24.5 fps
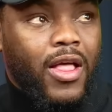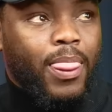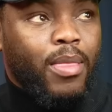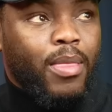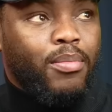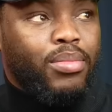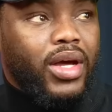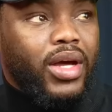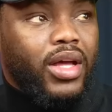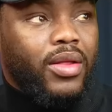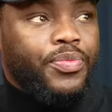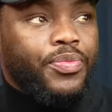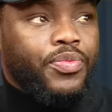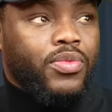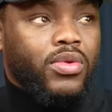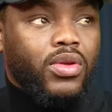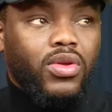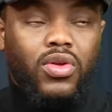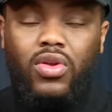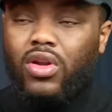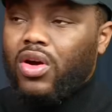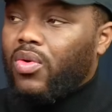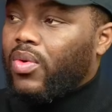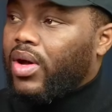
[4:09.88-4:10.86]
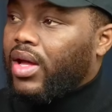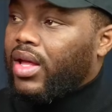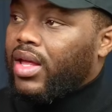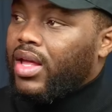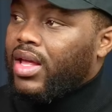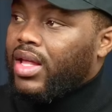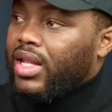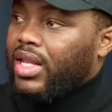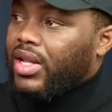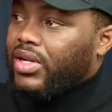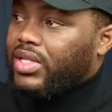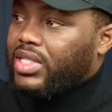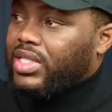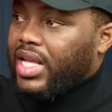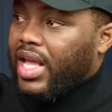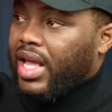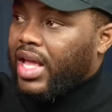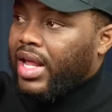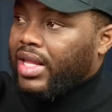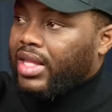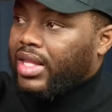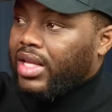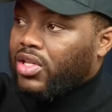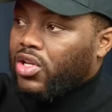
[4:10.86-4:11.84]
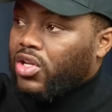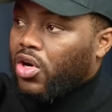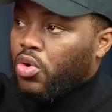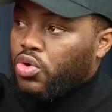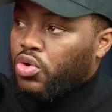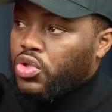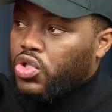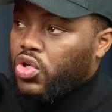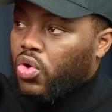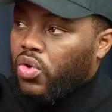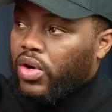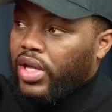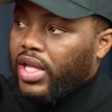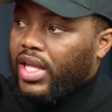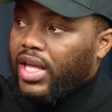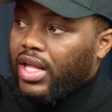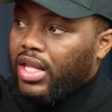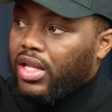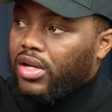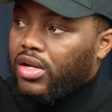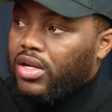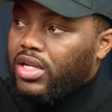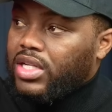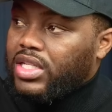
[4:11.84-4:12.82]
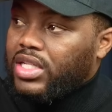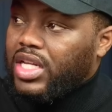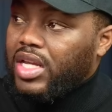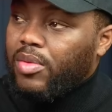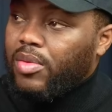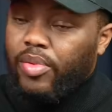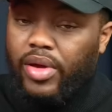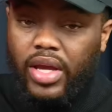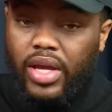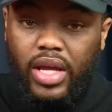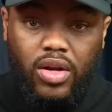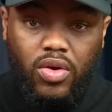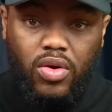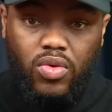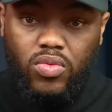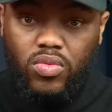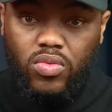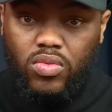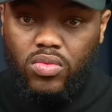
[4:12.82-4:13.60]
But you know what? They're saying that the Dogecoin killer, Shiba Inu,